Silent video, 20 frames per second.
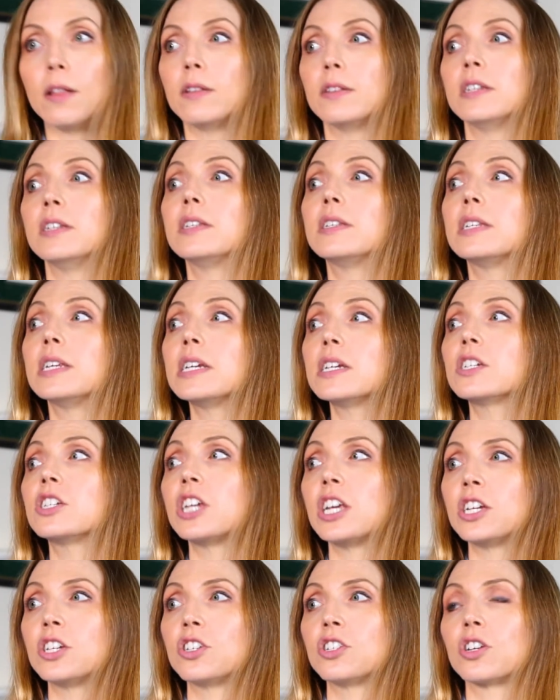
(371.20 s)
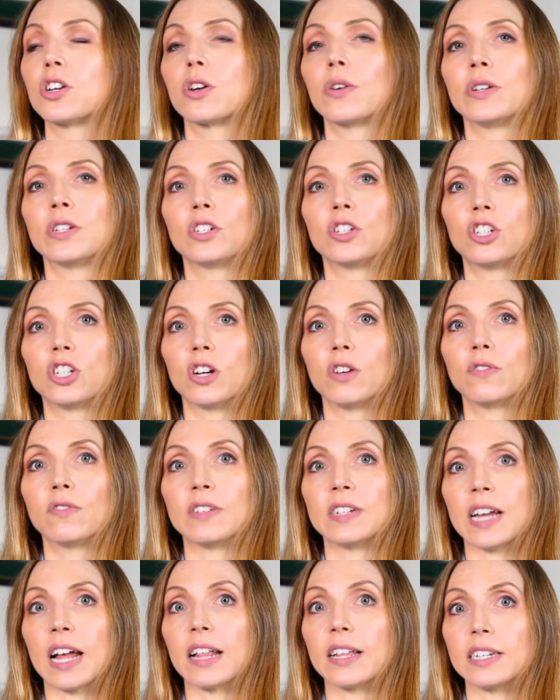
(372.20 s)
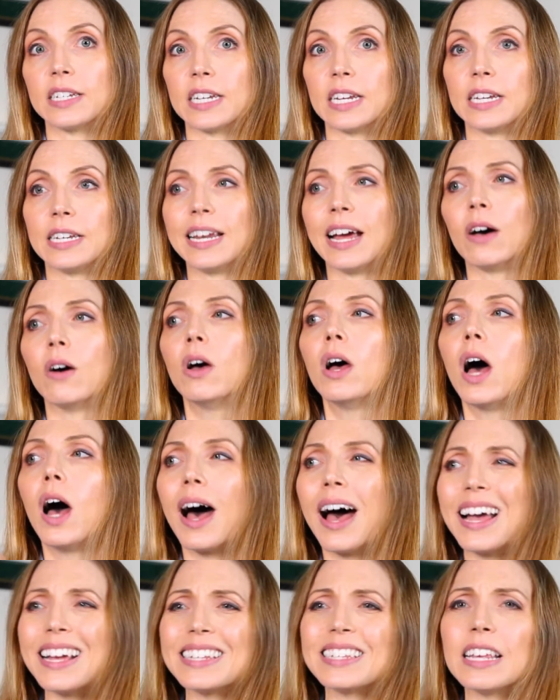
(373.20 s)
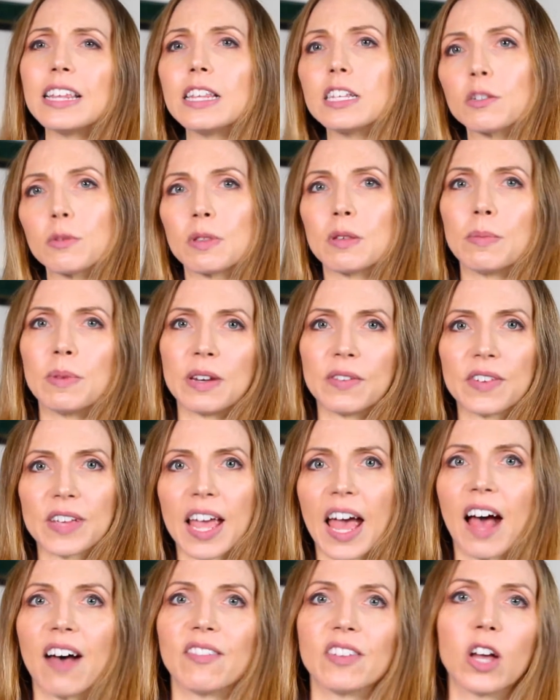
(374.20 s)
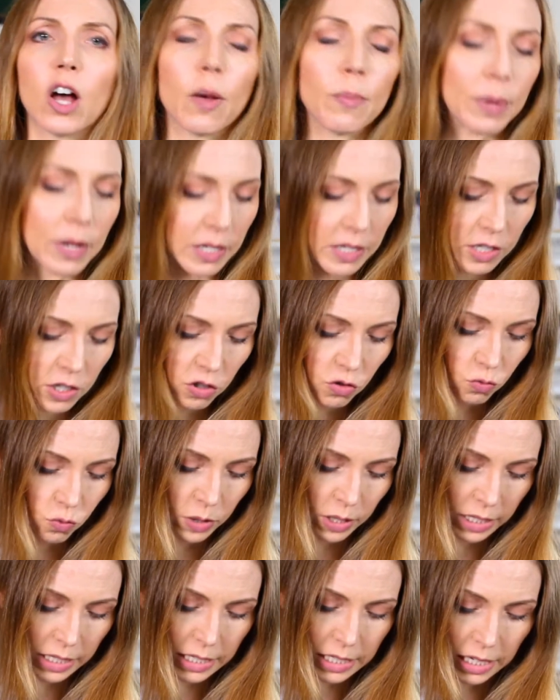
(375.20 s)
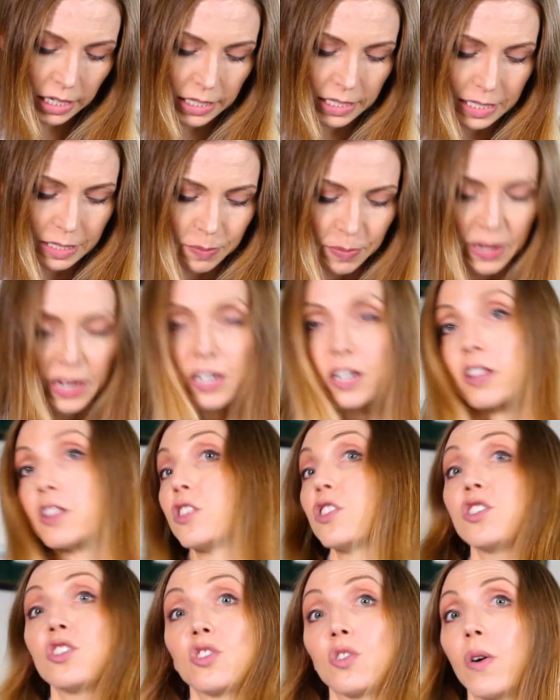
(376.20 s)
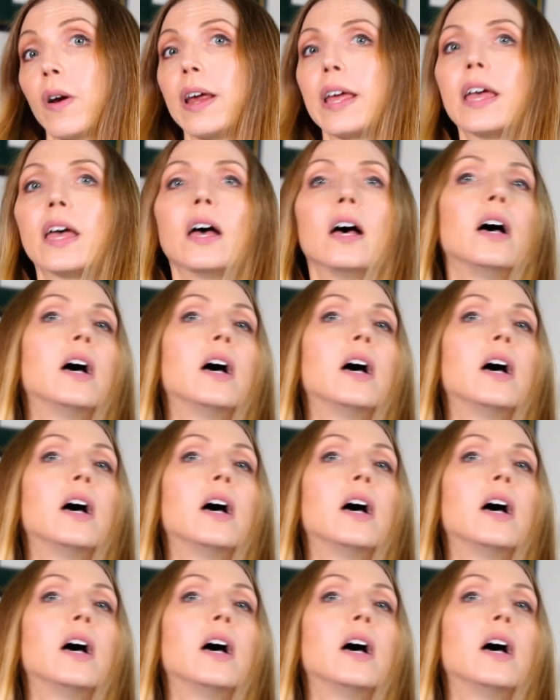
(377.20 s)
Distinct changes are going to show finality. Now, I say this with a bit of a caveat because this really does depend on the story.